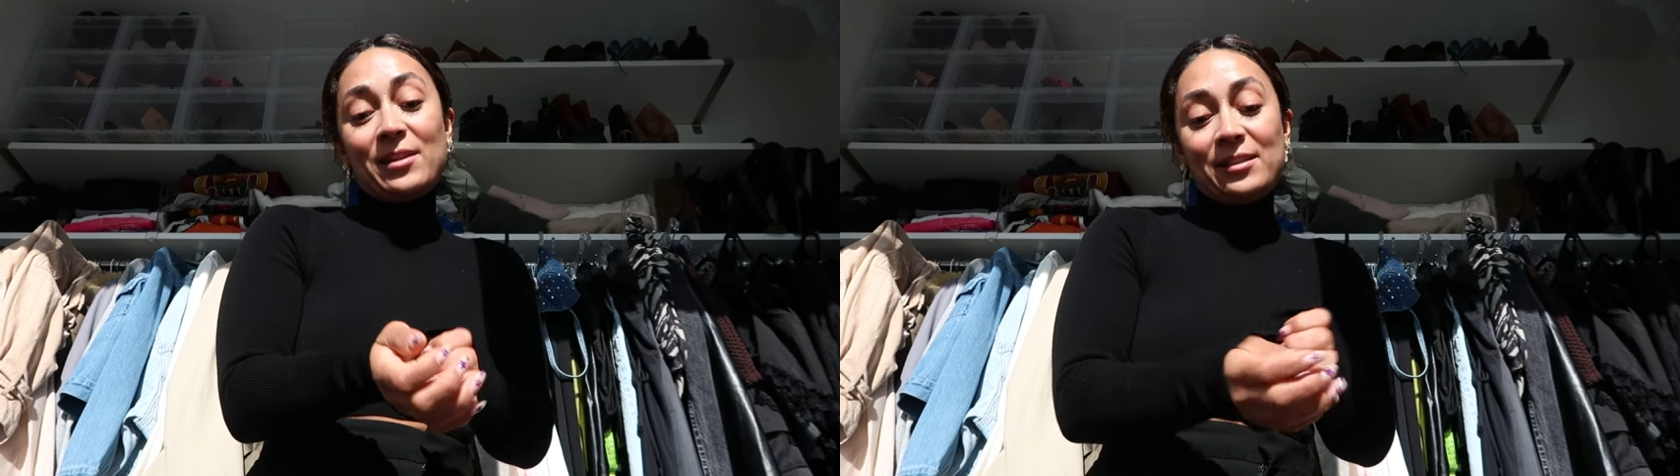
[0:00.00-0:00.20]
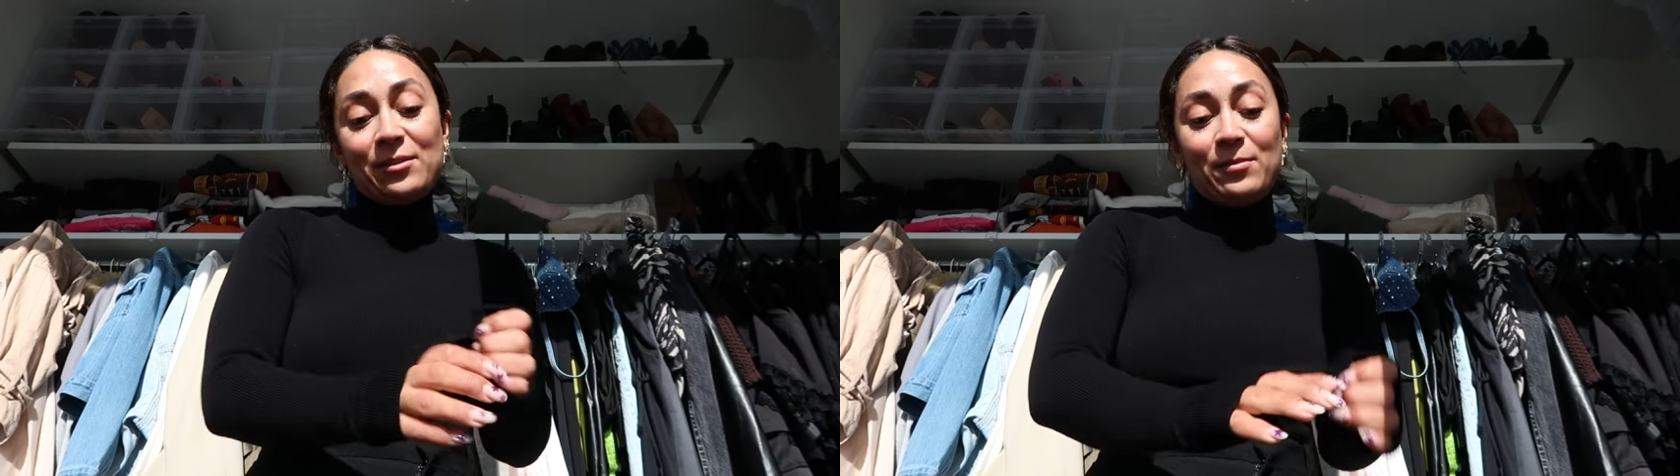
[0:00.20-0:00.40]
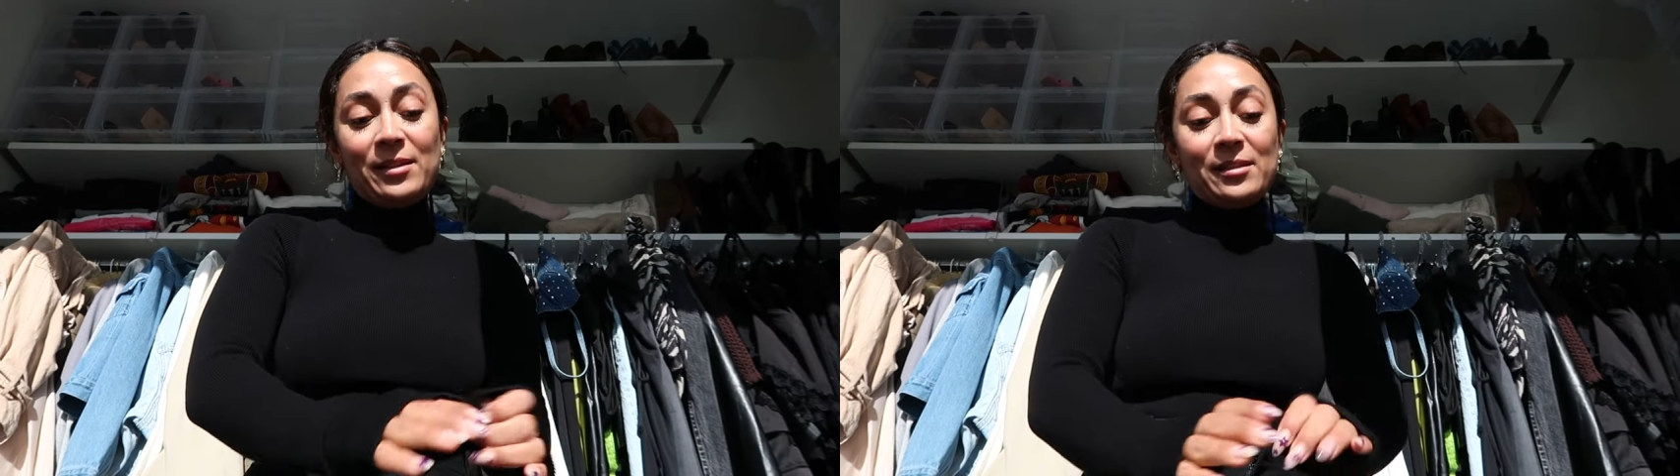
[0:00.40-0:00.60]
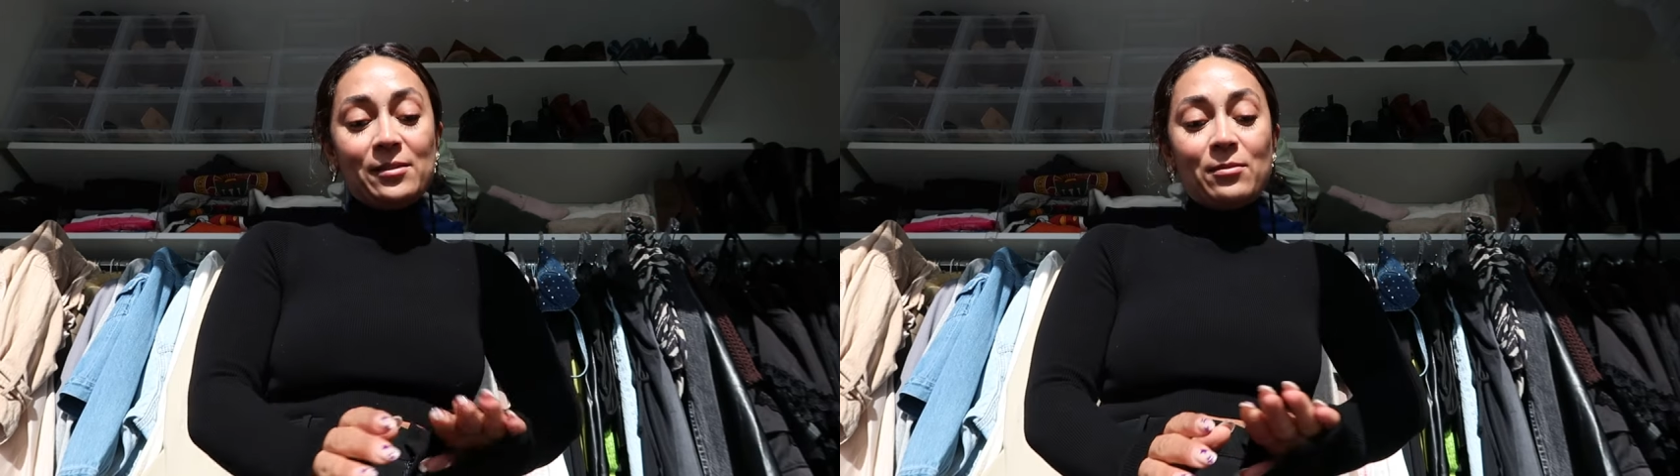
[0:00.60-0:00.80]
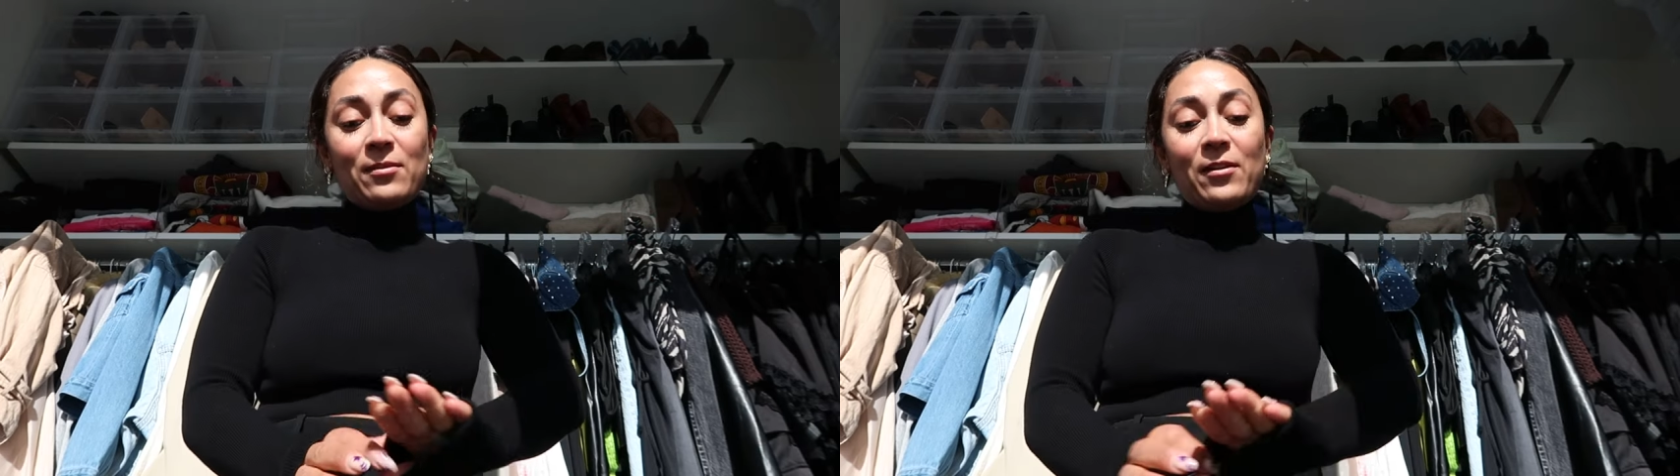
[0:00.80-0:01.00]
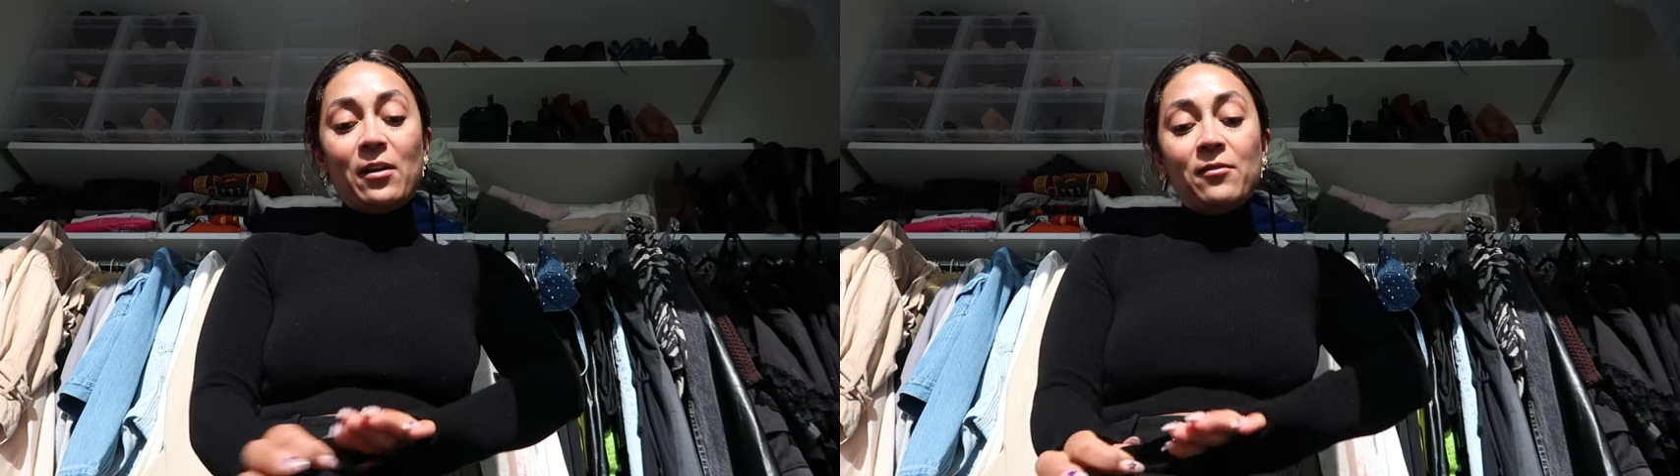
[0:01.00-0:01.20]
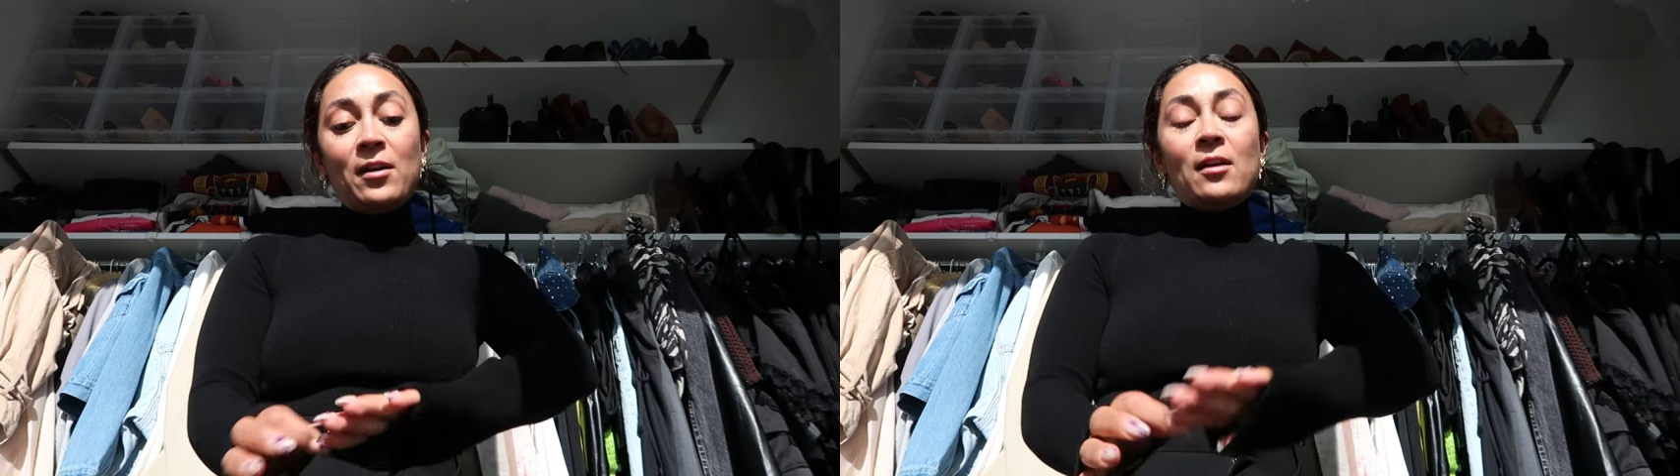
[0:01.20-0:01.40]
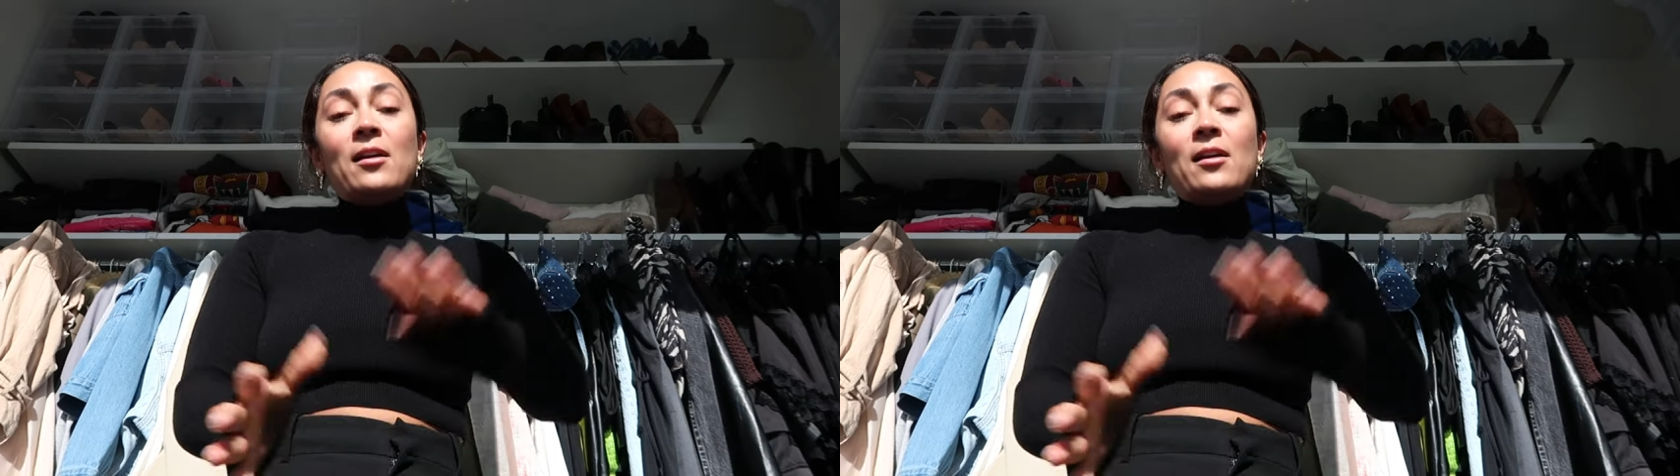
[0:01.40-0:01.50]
these new pieces from Revolve.